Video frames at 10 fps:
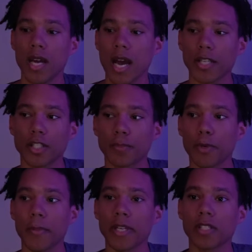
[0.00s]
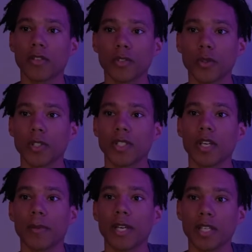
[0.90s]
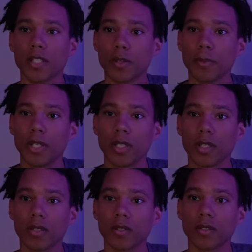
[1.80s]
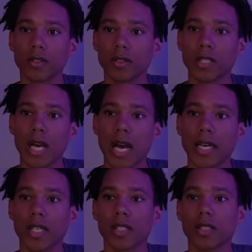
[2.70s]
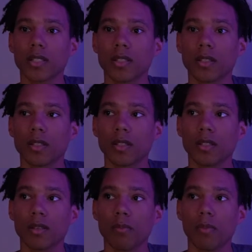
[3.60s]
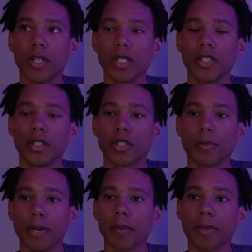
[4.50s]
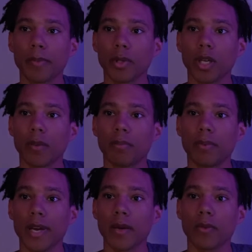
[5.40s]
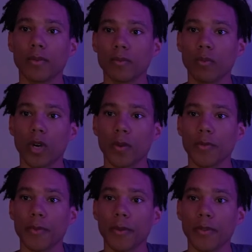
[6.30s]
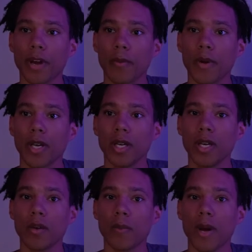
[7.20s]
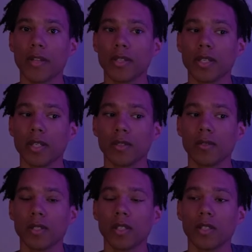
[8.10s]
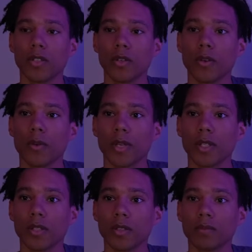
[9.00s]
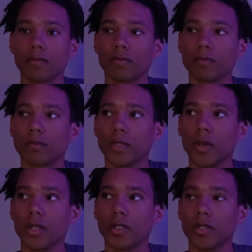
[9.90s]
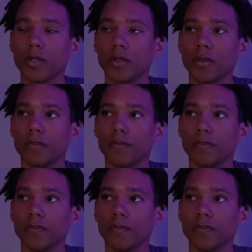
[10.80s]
I just put my stuff towards there because it'll be, I guess, easier to pick people up and work with people that way, rather than, you know, going to